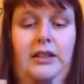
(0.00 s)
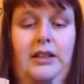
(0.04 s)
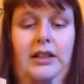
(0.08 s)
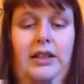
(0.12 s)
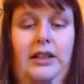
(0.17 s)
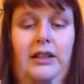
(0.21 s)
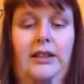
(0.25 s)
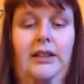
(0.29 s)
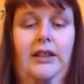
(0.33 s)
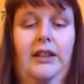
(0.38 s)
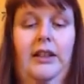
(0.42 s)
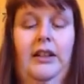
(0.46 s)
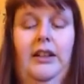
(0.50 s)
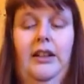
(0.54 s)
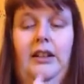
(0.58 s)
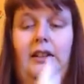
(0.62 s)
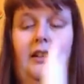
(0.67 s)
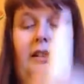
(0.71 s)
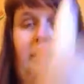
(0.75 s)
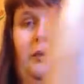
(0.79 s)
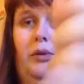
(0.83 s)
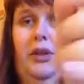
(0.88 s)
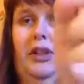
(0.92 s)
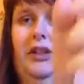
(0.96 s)
it's a
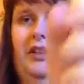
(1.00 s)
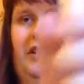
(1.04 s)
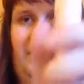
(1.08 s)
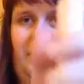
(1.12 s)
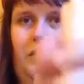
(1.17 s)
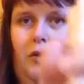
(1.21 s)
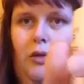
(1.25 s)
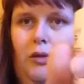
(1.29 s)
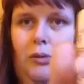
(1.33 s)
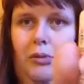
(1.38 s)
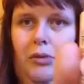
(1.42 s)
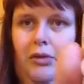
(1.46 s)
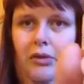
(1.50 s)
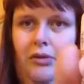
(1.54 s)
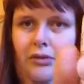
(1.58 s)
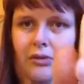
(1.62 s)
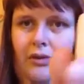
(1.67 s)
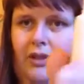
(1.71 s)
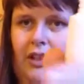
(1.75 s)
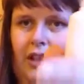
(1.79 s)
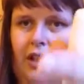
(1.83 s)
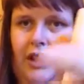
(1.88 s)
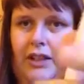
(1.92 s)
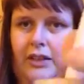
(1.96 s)
squeeze, normal
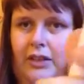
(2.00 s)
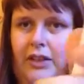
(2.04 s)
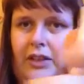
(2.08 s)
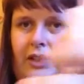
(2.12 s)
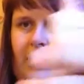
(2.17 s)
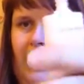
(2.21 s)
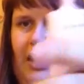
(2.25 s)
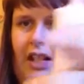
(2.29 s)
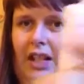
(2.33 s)
kind of,